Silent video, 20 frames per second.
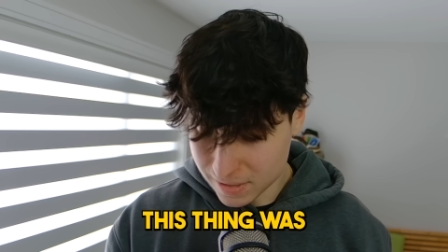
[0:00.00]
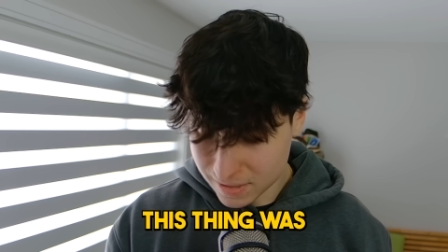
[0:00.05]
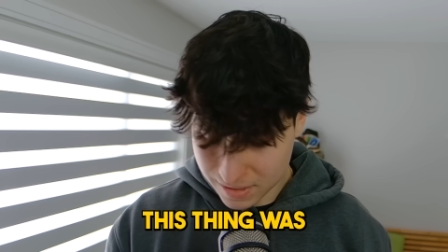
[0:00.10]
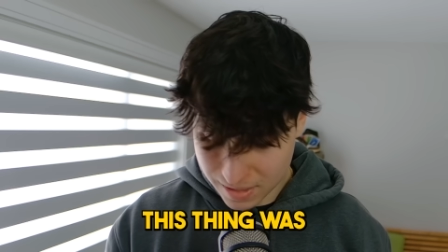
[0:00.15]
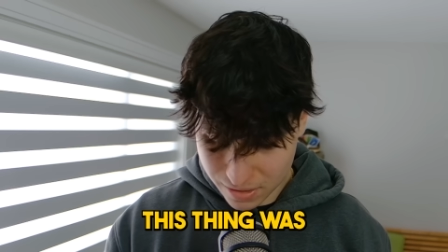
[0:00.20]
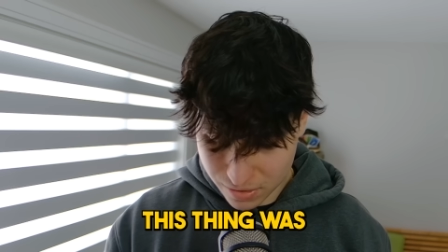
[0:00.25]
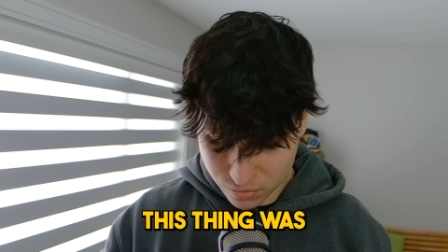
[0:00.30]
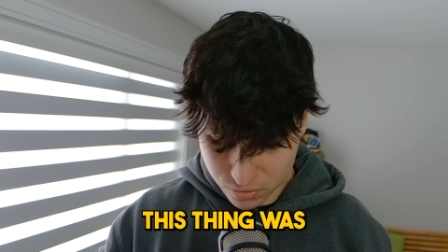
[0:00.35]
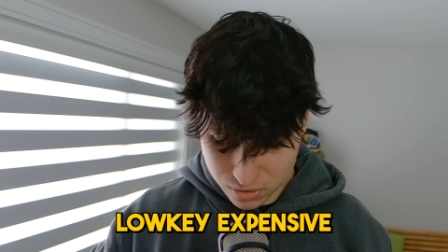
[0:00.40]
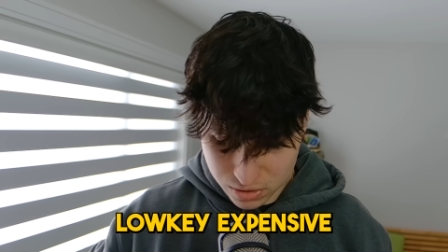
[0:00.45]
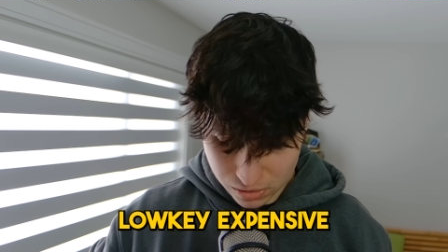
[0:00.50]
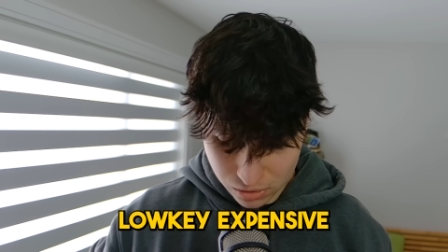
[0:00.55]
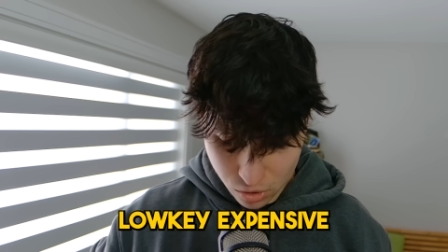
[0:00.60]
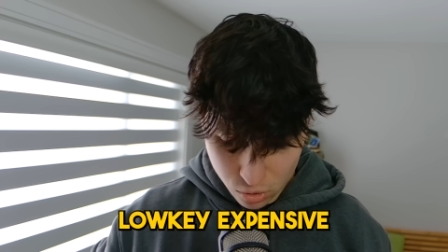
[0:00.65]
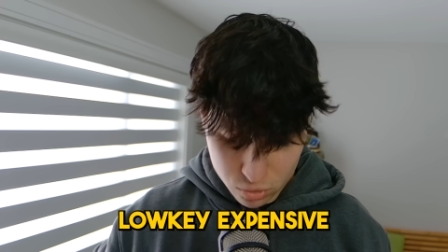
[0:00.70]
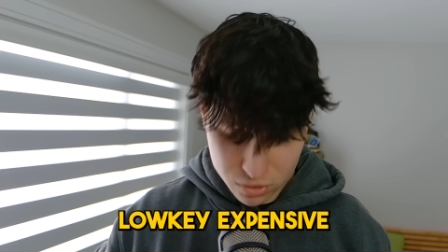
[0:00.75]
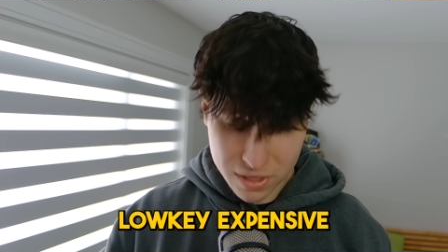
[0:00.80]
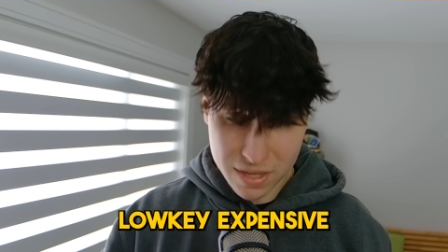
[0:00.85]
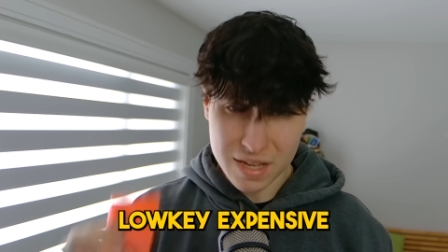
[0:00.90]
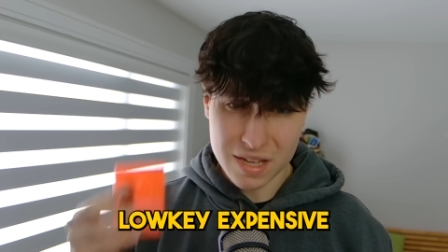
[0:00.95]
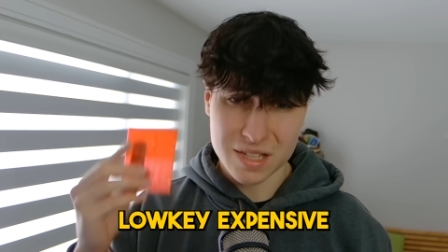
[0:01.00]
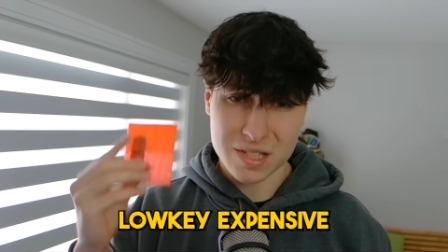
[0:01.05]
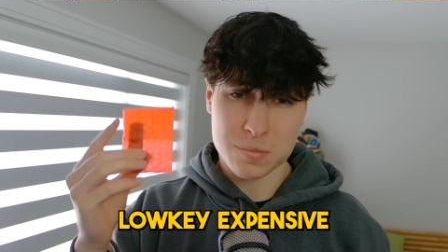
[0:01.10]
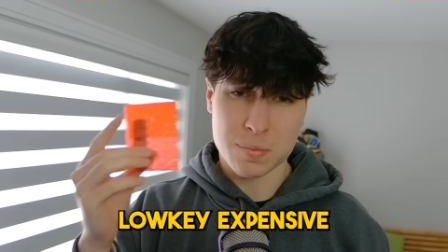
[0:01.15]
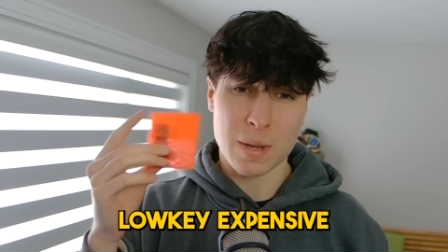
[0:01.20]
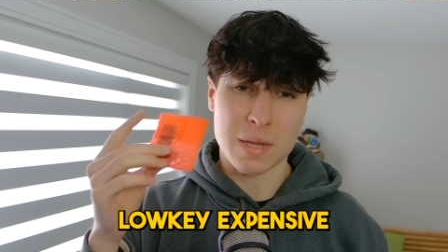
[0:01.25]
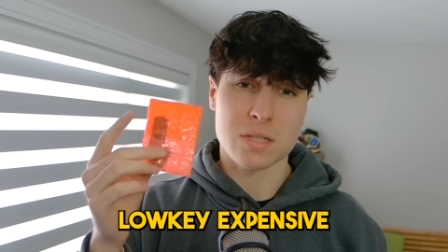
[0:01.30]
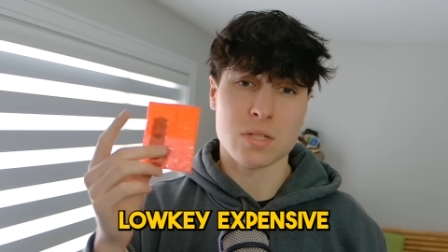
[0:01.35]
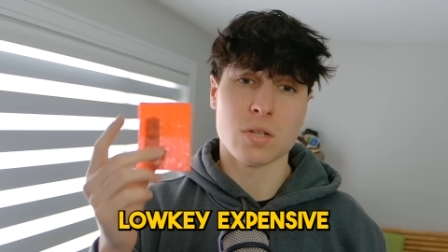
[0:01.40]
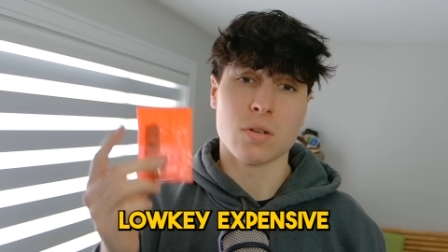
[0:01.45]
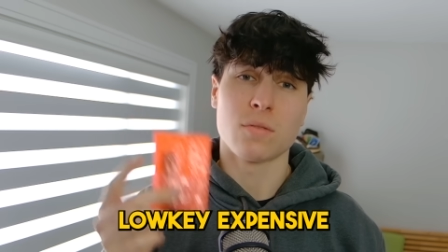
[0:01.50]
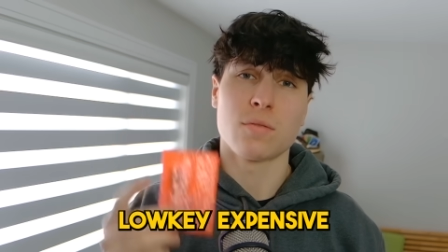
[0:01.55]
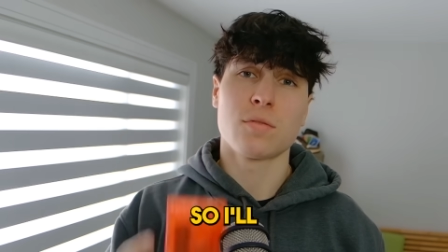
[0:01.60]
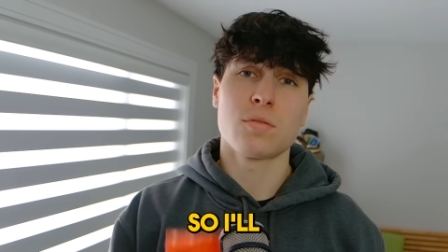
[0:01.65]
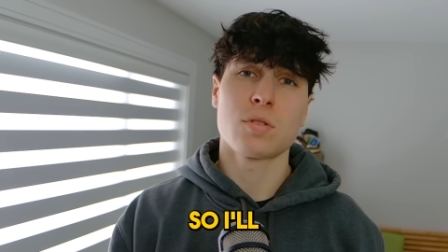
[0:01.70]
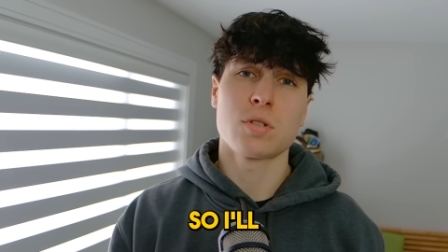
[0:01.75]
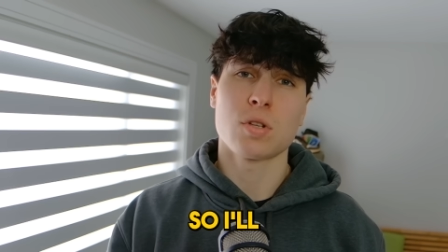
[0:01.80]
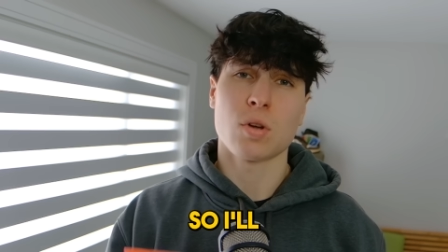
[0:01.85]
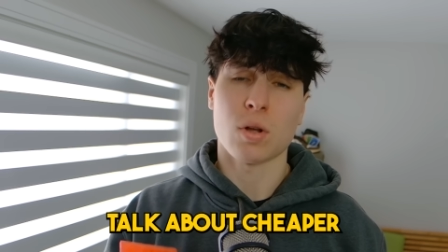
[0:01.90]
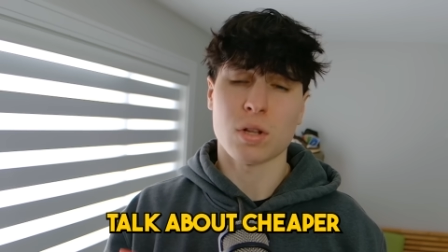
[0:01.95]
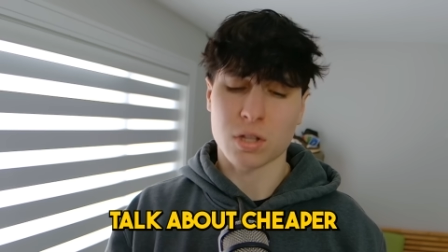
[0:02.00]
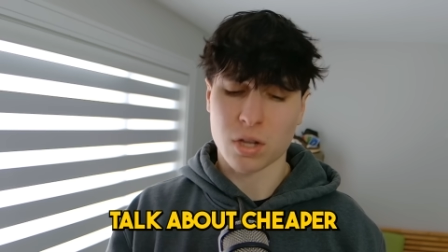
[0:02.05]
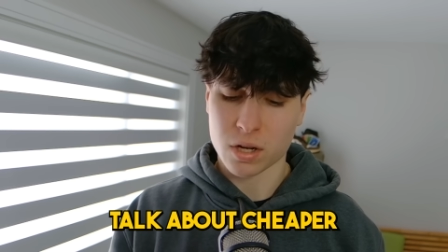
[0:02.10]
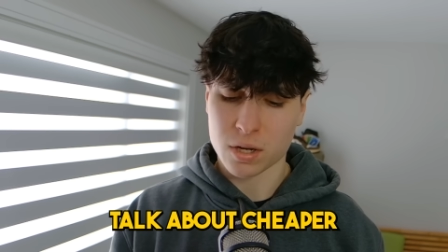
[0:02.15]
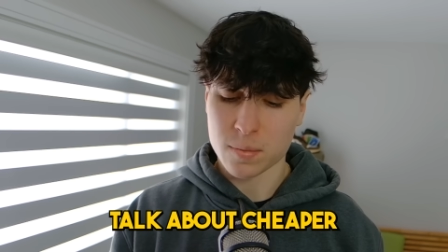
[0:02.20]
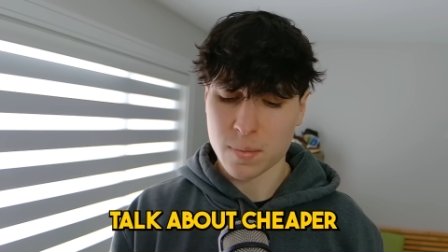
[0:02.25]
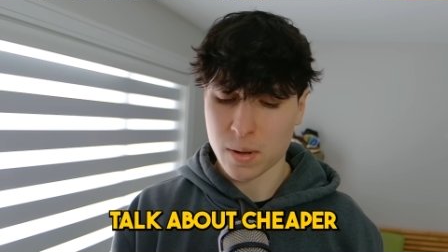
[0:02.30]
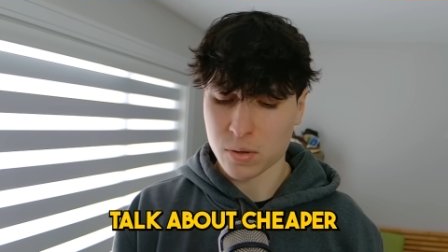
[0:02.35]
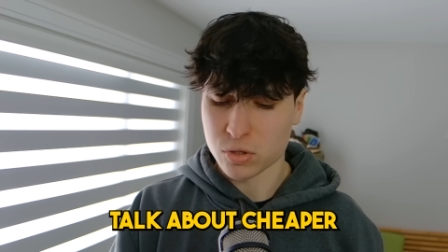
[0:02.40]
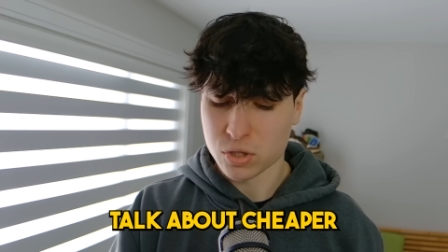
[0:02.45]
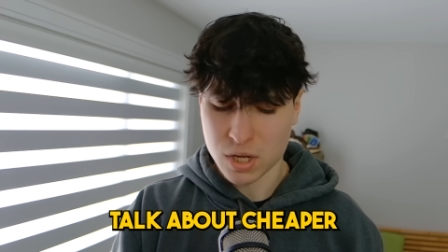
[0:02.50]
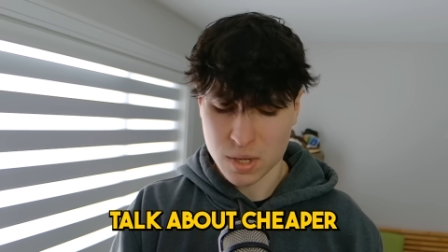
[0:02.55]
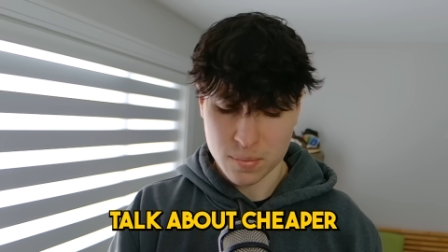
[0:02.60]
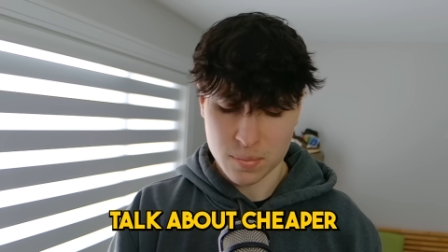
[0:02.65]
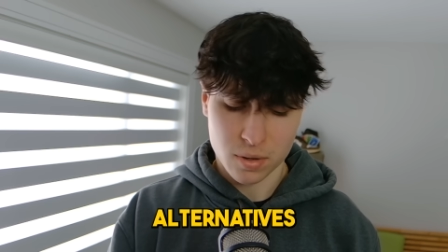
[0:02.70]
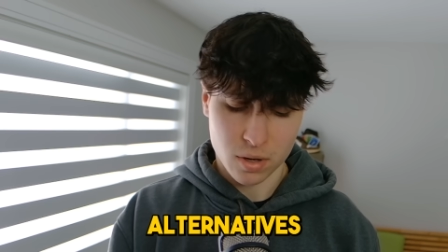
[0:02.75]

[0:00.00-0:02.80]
thing was low-key expensive, so I'll talk about cheaper